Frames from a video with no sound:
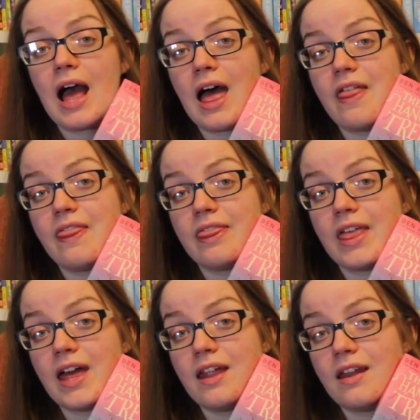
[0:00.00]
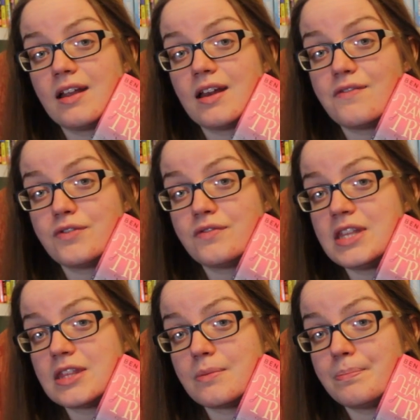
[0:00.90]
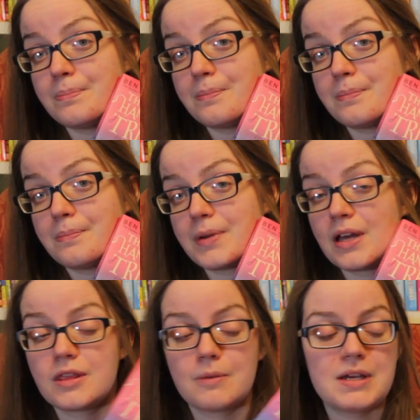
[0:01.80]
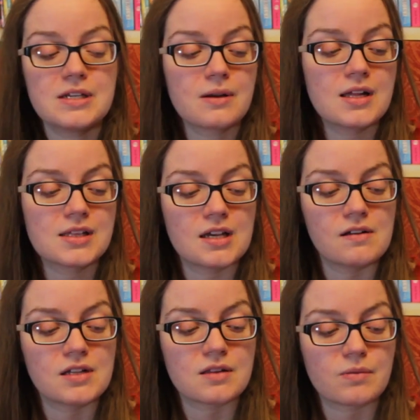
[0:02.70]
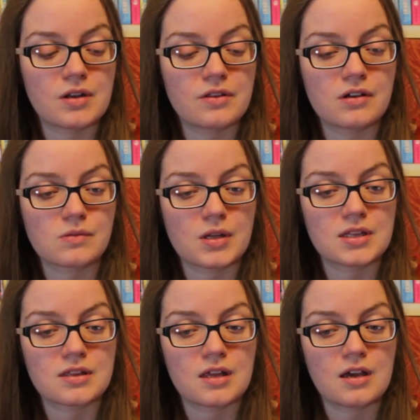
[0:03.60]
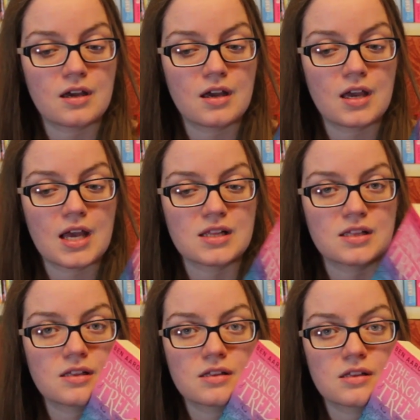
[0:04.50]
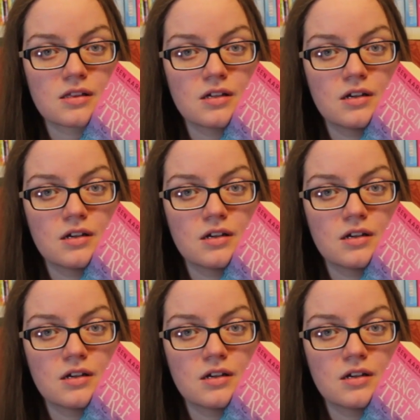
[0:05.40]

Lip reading: and then I never read them. But the Peter Grant series is one of those ones that it's